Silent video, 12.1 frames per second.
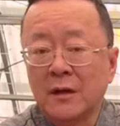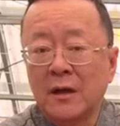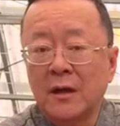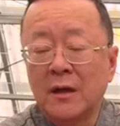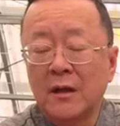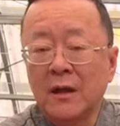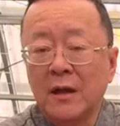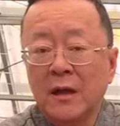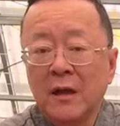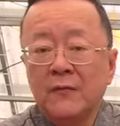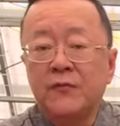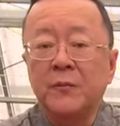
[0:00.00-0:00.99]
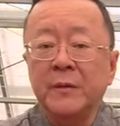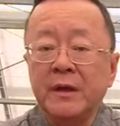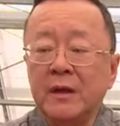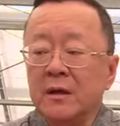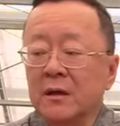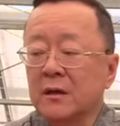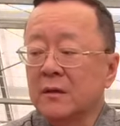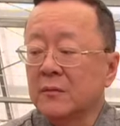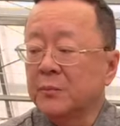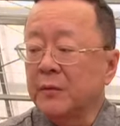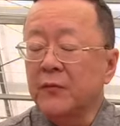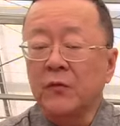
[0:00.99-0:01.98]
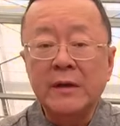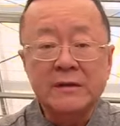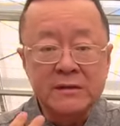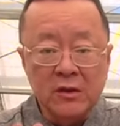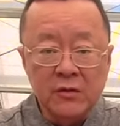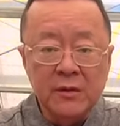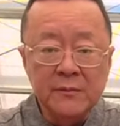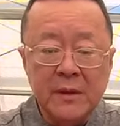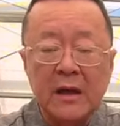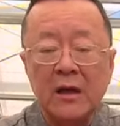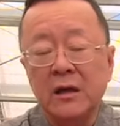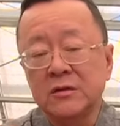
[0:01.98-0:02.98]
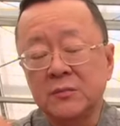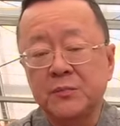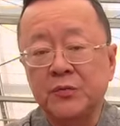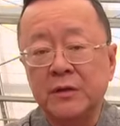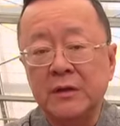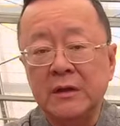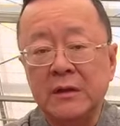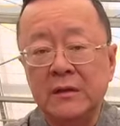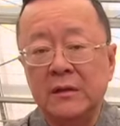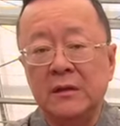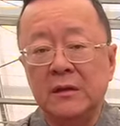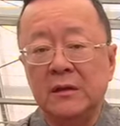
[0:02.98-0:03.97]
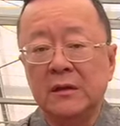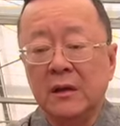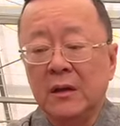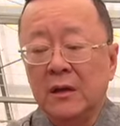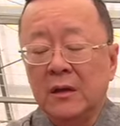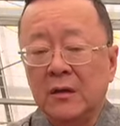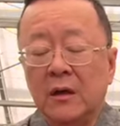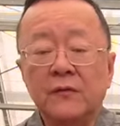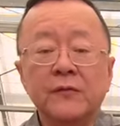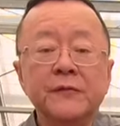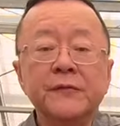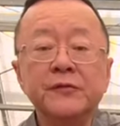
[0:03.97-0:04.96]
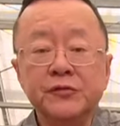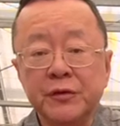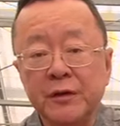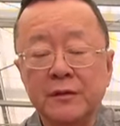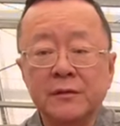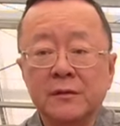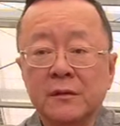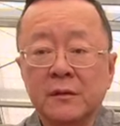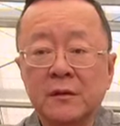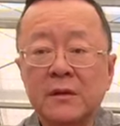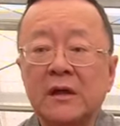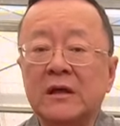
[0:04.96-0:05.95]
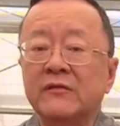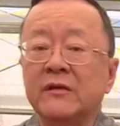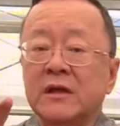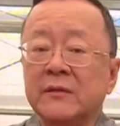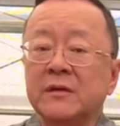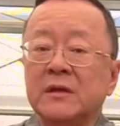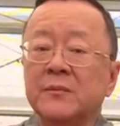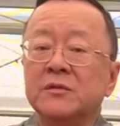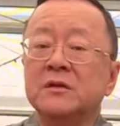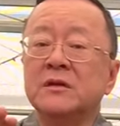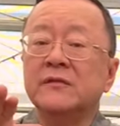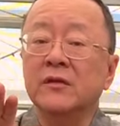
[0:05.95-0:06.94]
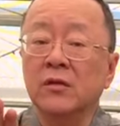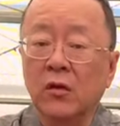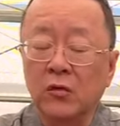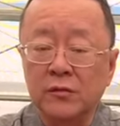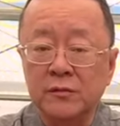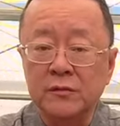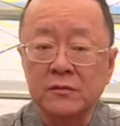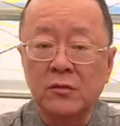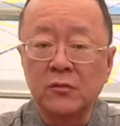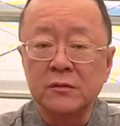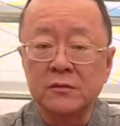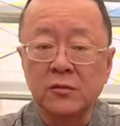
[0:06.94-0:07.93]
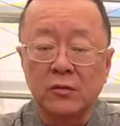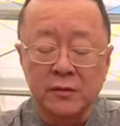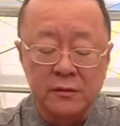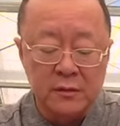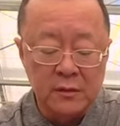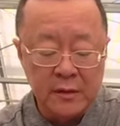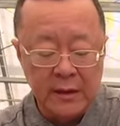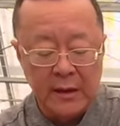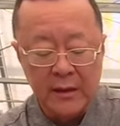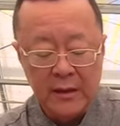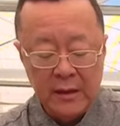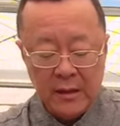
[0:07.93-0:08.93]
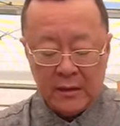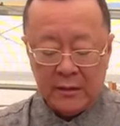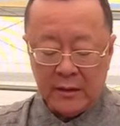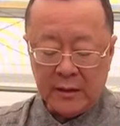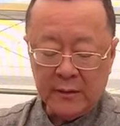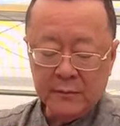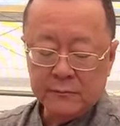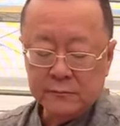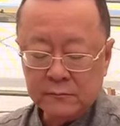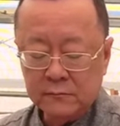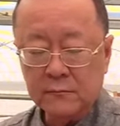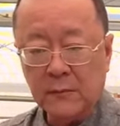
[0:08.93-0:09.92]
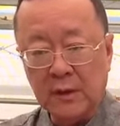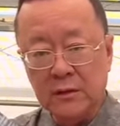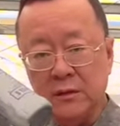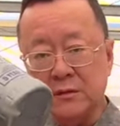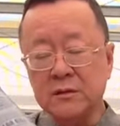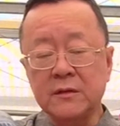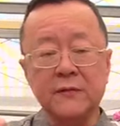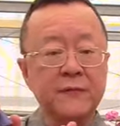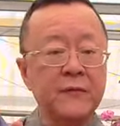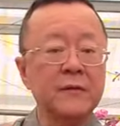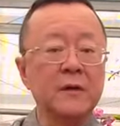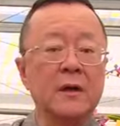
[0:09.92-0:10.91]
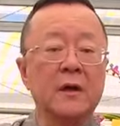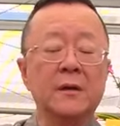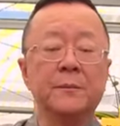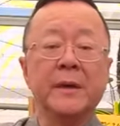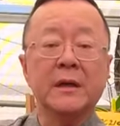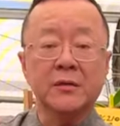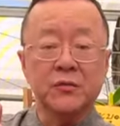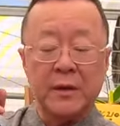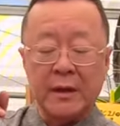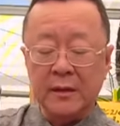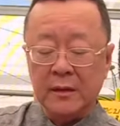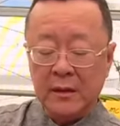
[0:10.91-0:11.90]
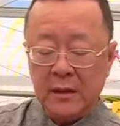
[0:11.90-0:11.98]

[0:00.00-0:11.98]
And for me, before I sell them, I actually put it in the refrigerator. That even keep the temperature even longer. Okay. Now, this is the Megatri.